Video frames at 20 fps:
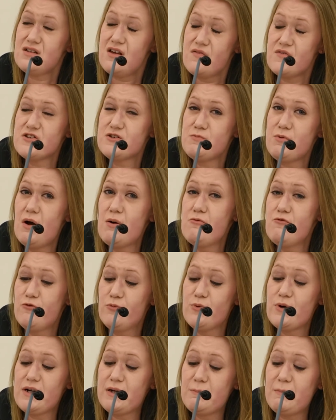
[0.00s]
the Department for
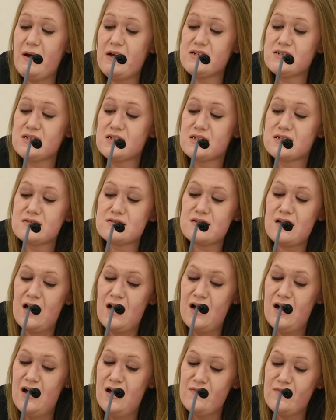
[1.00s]
Work and Pensions,
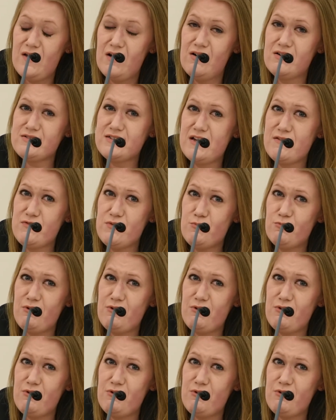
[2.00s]
that idea of the